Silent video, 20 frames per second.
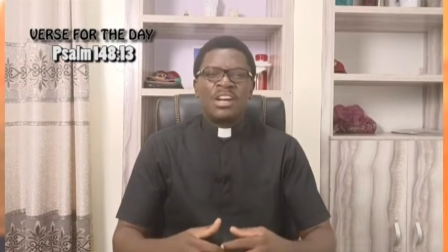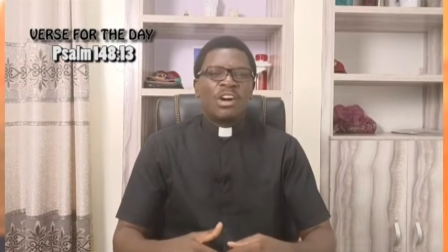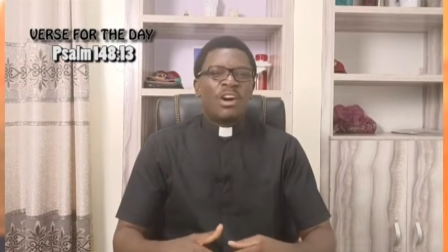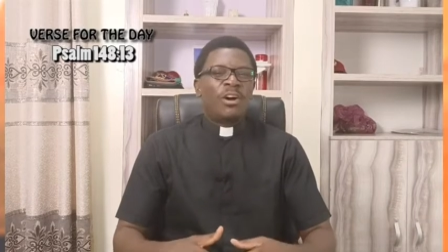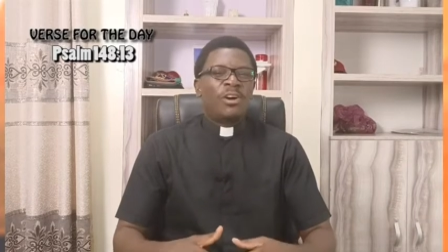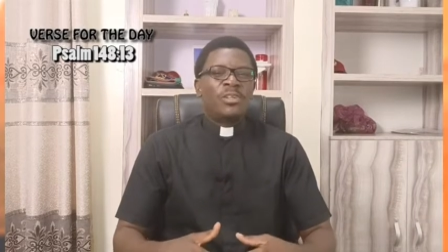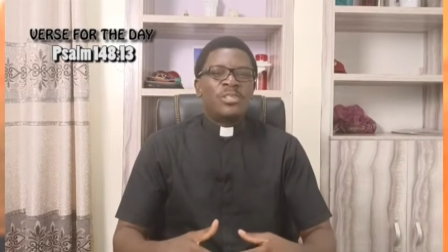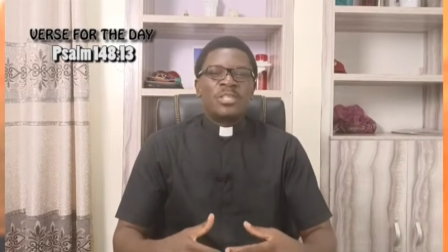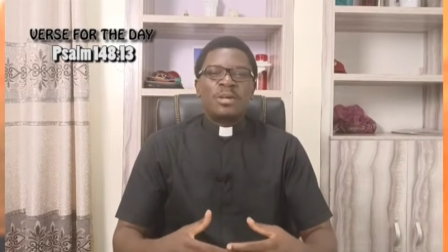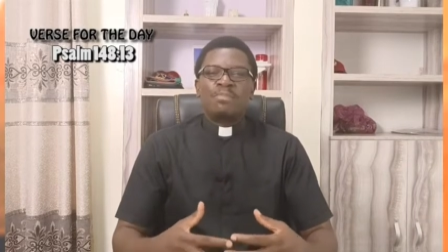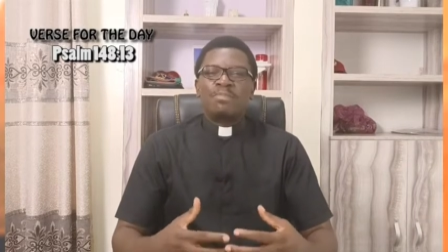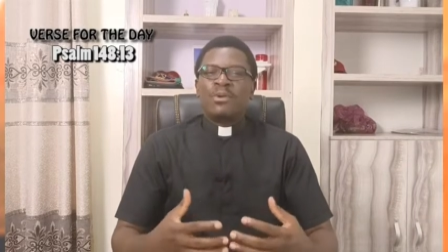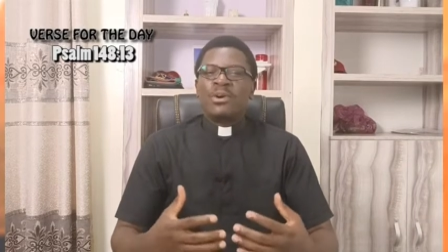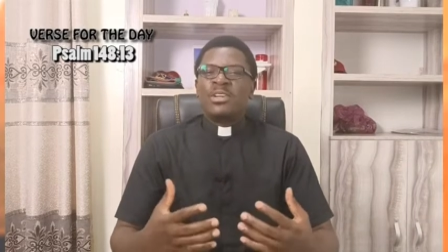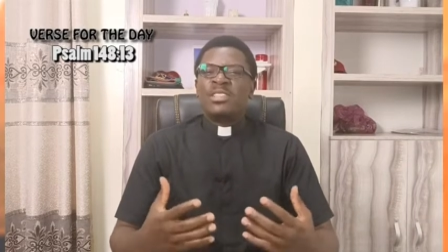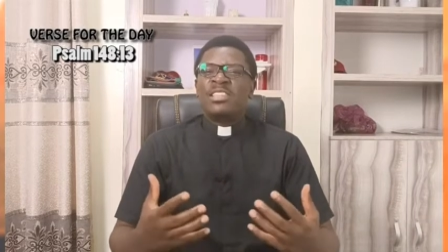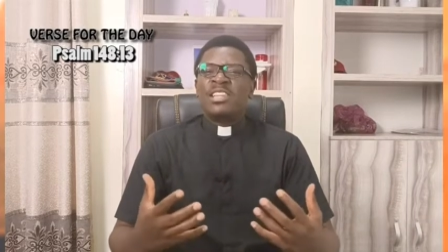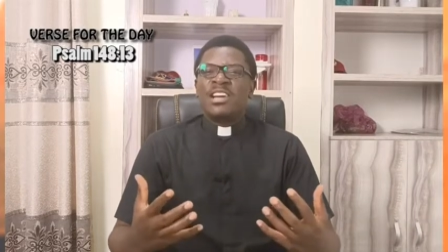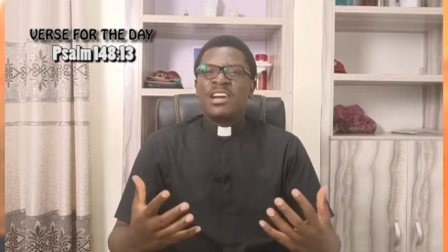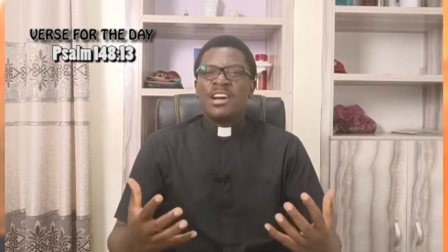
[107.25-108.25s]
calls
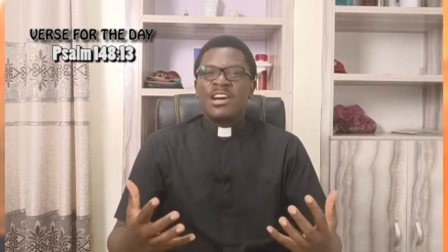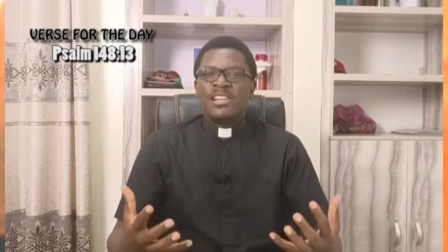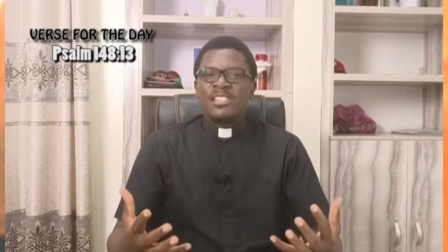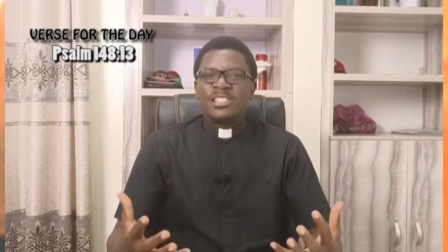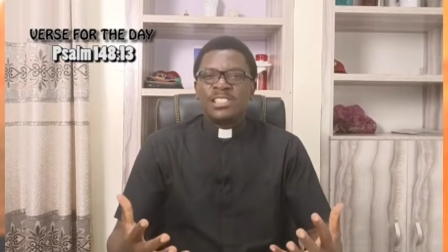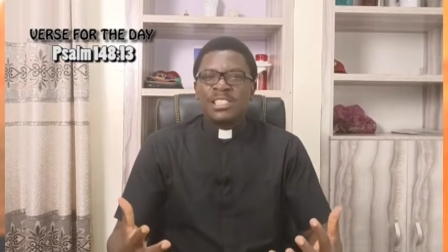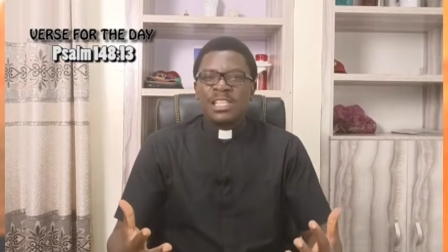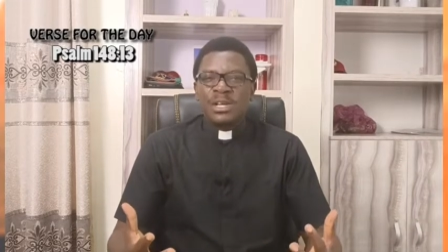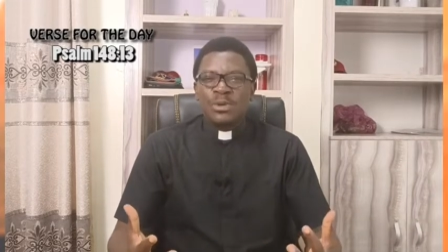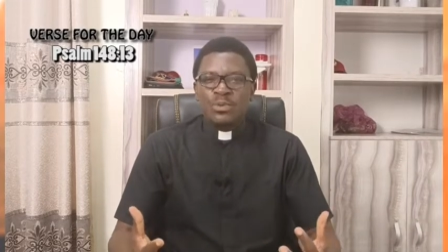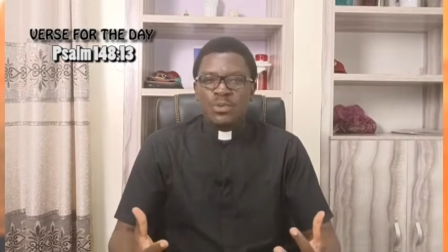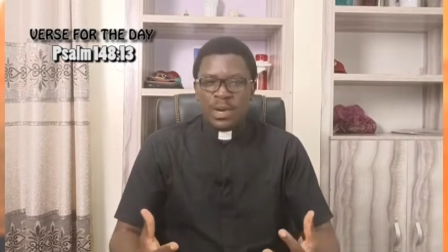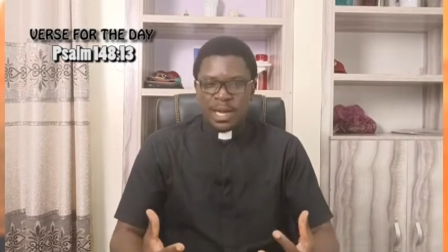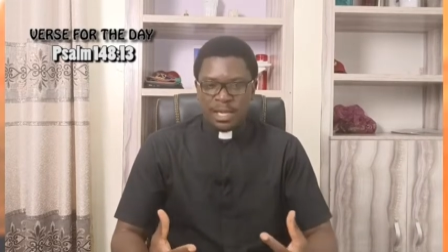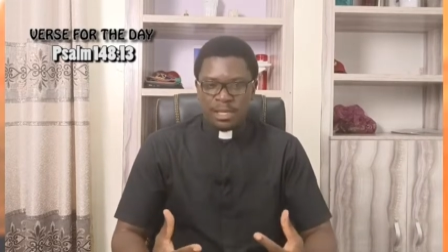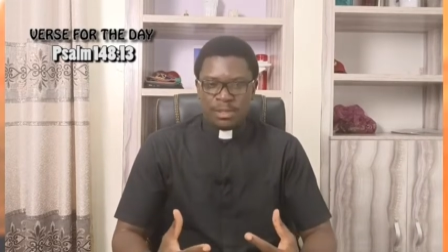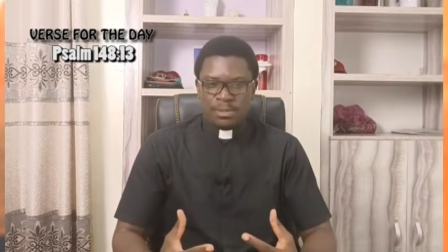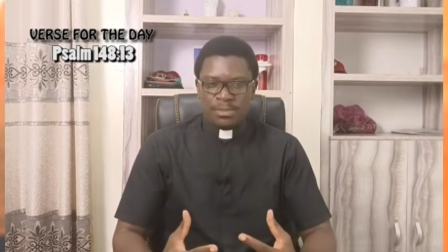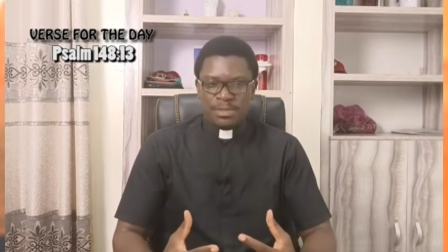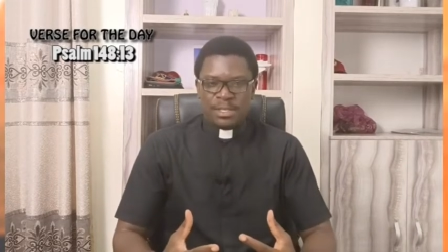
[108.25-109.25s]
upon the earthly
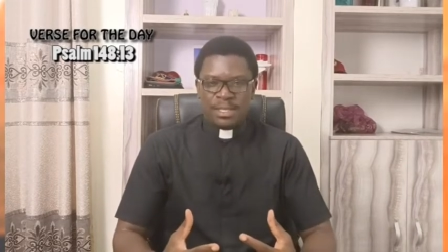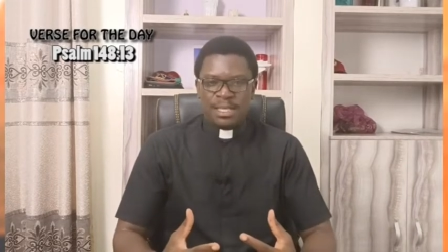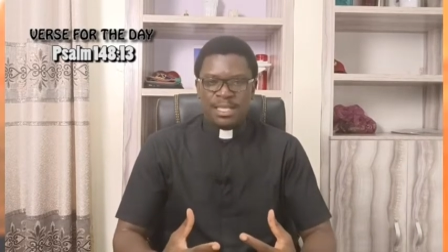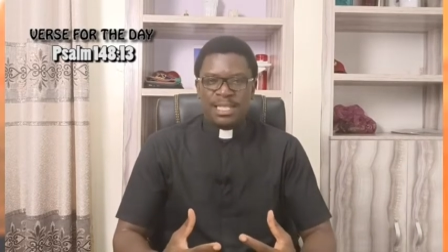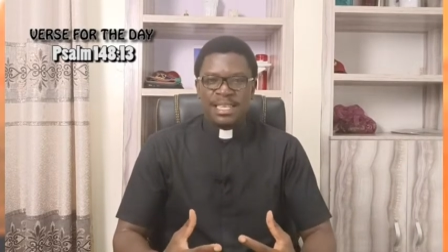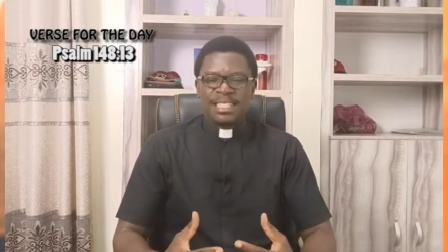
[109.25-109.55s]
realms,